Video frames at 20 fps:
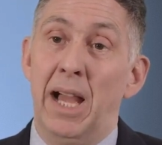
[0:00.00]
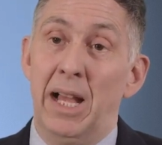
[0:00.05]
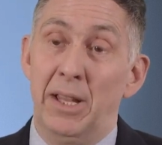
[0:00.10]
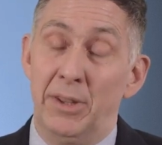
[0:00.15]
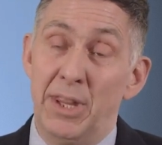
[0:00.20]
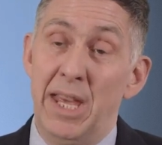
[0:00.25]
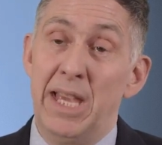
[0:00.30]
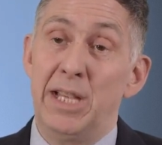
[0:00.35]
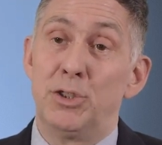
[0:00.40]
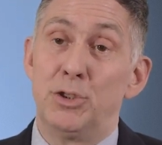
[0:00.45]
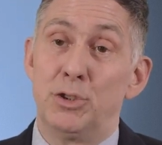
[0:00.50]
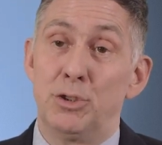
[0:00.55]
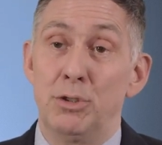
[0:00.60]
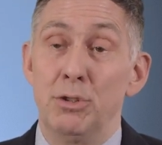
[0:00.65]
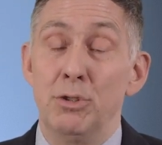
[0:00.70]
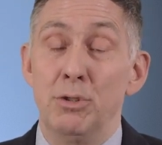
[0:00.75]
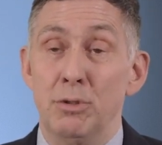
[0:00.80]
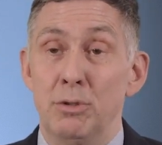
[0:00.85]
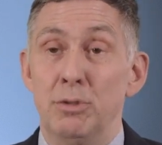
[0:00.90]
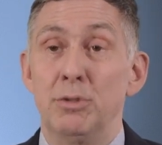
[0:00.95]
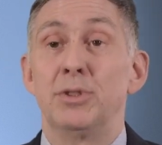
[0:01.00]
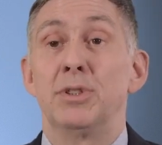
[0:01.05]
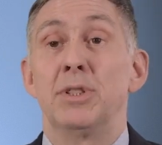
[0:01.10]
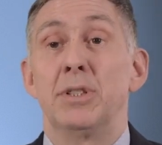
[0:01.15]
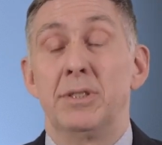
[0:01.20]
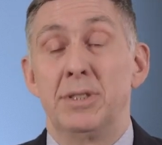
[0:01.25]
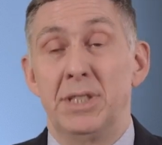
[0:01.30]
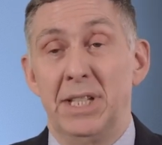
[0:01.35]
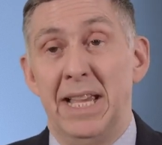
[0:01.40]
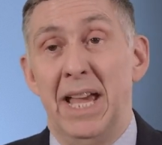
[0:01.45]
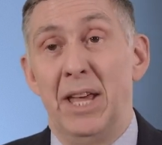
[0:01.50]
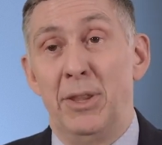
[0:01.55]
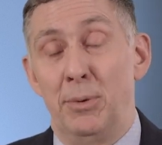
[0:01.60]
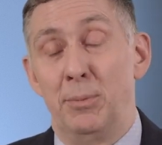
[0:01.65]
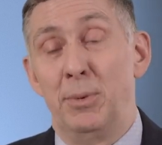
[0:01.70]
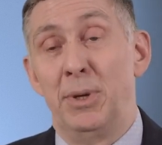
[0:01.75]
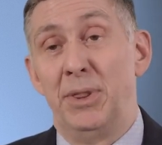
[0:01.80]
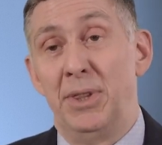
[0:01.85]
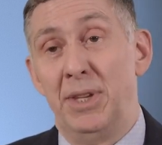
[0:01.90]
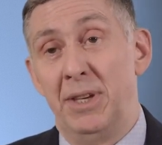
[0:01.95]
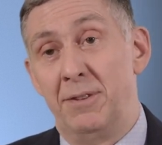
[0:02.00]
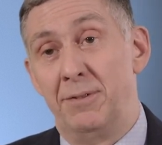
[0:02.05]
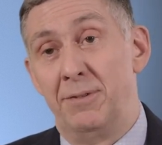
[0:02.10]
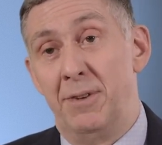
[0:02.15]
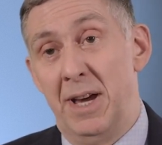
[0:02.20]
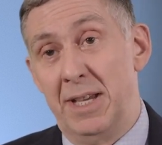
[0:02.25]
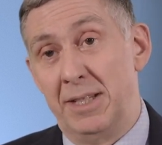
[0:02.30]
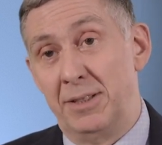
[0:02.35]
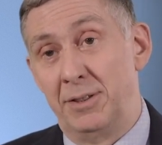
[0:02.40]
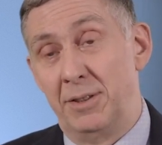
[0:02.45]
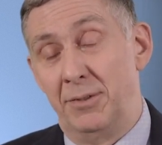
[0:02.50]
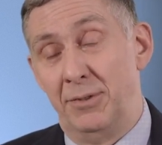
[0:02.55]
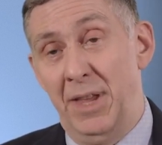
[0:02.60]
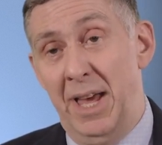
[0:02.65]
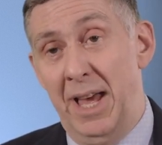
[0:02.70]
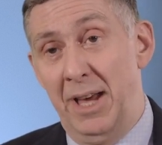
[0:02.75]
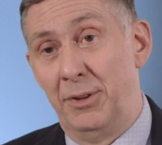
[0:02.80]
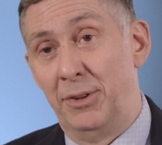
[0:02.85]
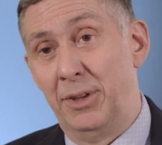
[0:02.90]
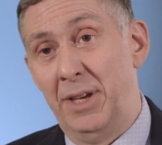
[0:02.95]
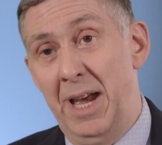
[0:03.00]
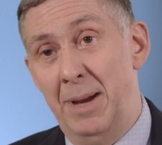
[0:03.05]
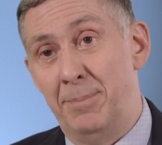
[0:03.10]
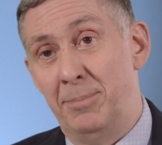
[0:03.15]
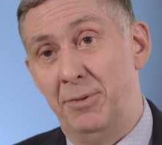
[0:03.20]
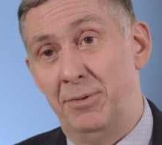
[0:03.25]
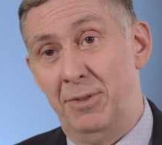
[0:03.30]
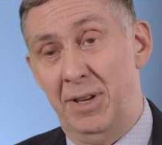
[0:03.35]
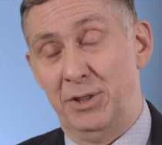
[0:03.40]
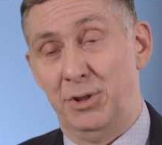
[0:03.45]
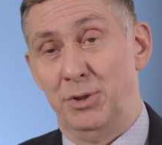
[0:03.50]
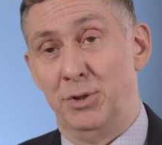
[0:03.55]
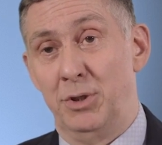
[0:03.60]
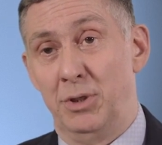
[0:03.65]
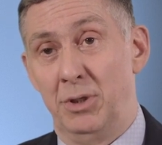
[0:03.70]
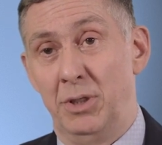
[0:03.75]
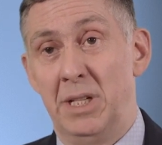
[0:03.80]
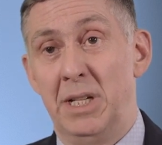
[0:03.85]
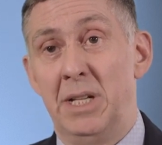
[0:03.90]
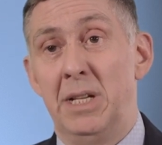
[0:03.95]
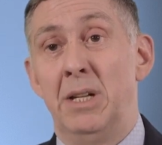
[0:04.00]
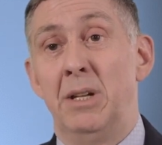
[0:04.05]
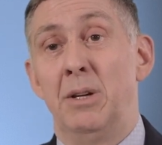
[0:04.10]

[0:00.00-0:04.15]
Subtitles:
and they choose, together with the advice of the healthcare professional,